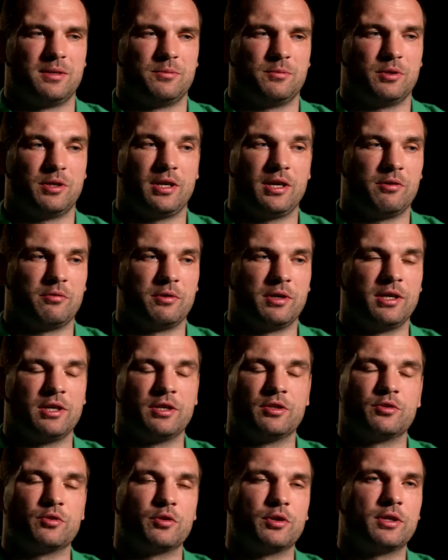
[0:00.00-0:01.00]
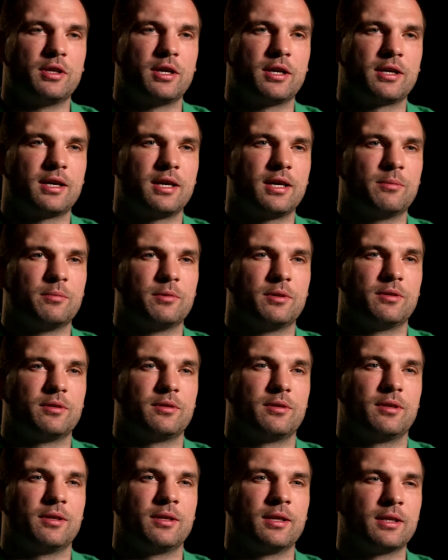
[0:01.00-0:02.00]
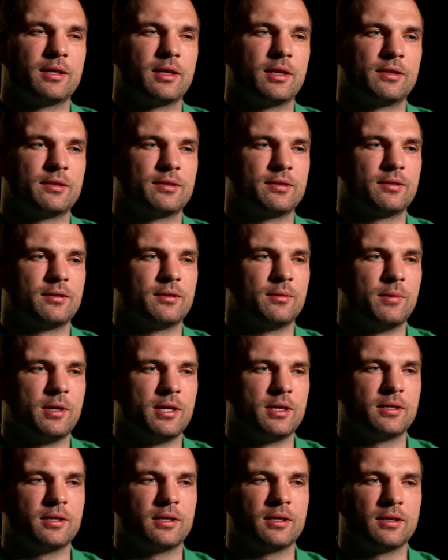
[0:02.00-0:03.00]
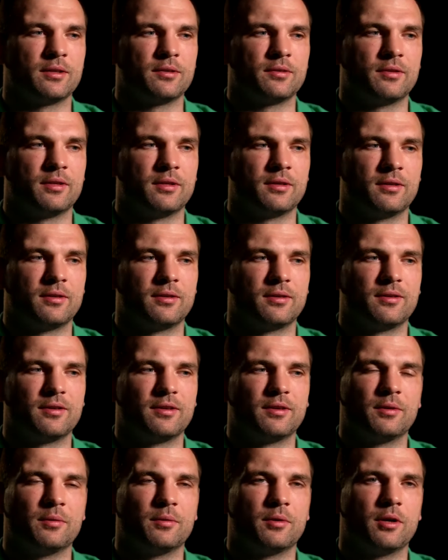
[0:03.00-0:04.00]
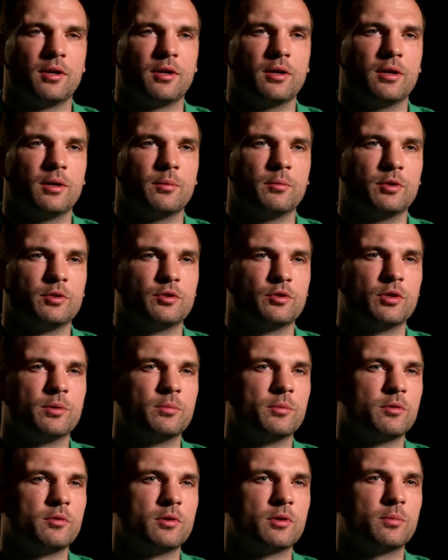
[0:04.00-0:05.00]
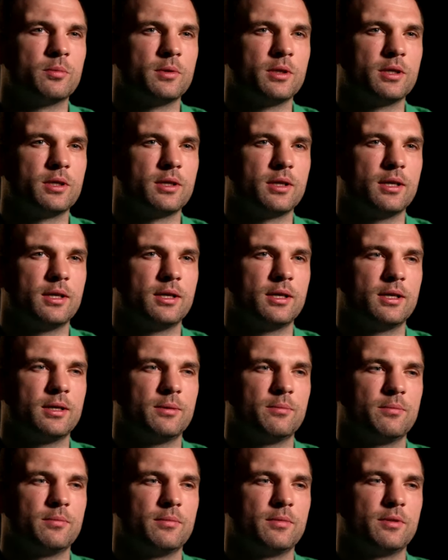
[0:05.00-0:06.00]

but yeah, I really enjoyed that game, and I think that's the main thing is that I, am enjoying my rugby, um,